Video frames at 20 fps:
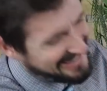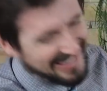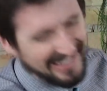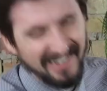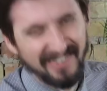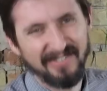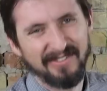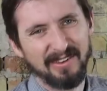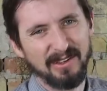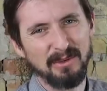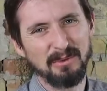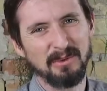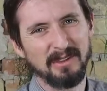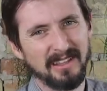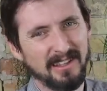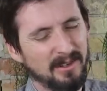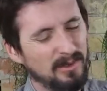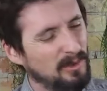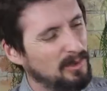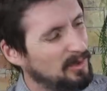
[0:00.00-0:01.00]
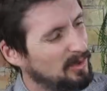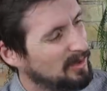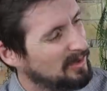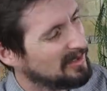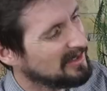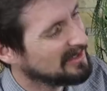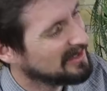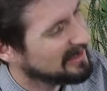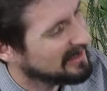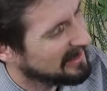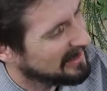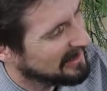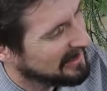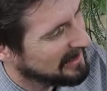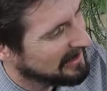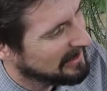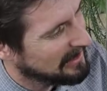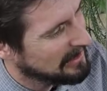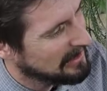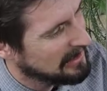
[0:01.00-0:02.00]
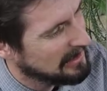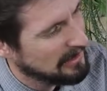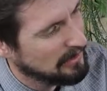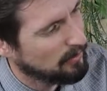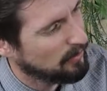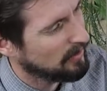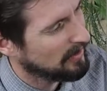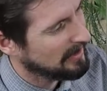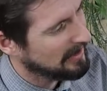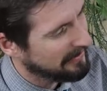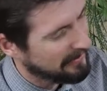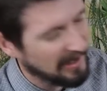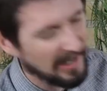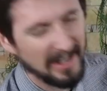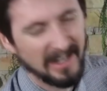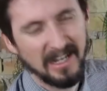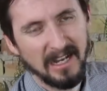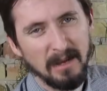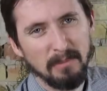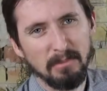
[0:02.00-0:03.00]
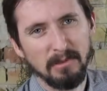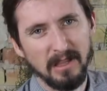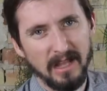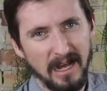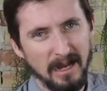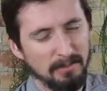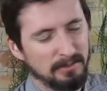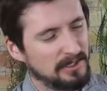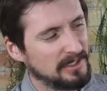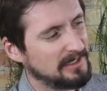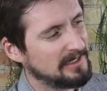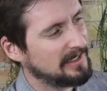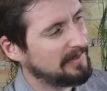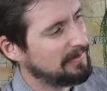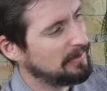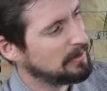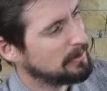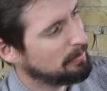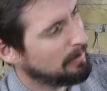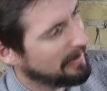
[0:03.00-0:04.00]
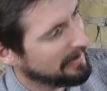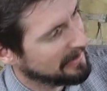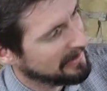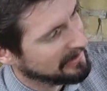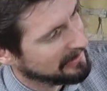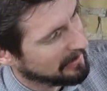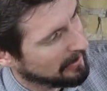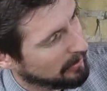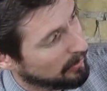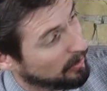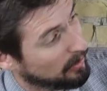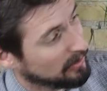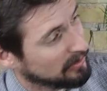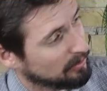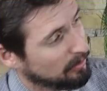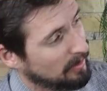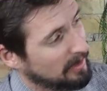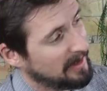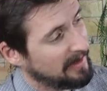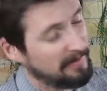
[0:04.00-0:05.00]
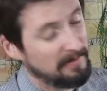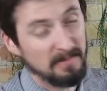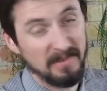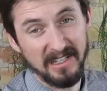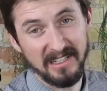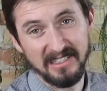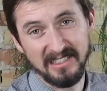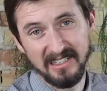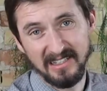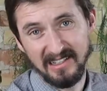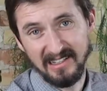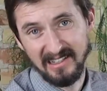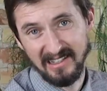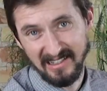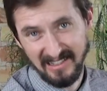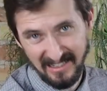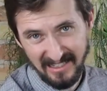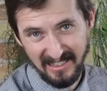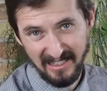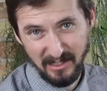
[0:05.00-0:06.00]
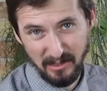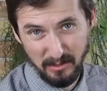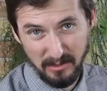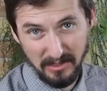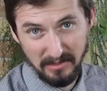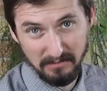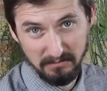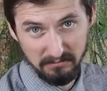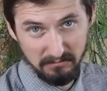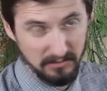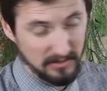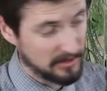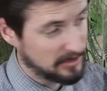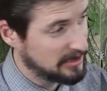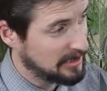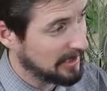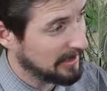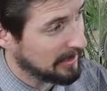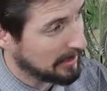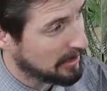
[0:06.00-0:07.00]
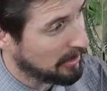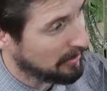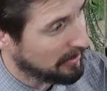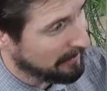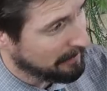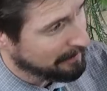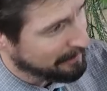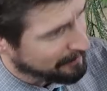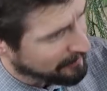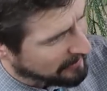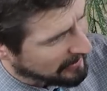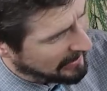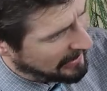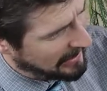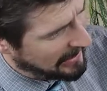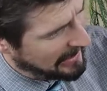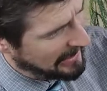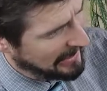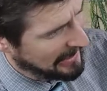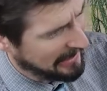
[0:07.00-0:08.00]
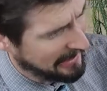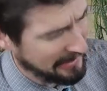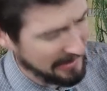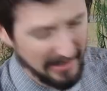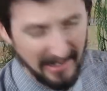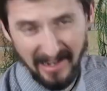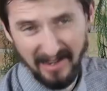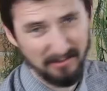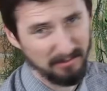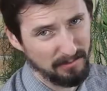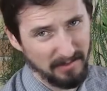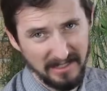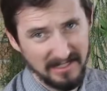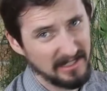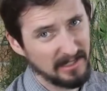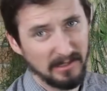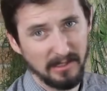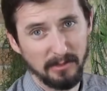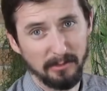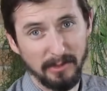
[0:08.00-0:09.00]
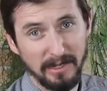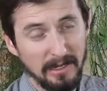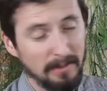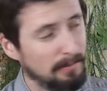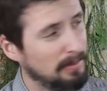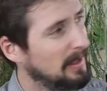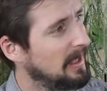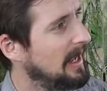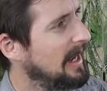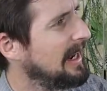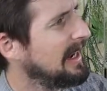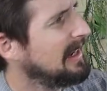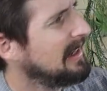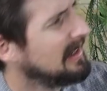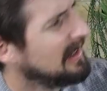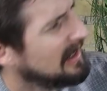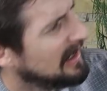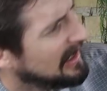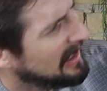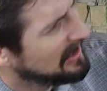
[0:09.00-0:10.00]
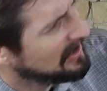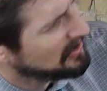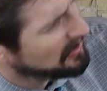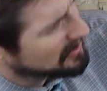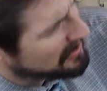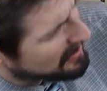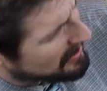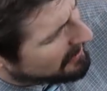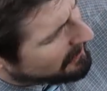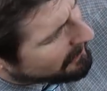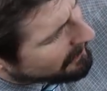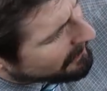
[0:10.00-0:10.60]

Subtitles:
see a few little holes. You've got a couple options if you spot these little holes. One of them is you can silicone them and basically reapply and just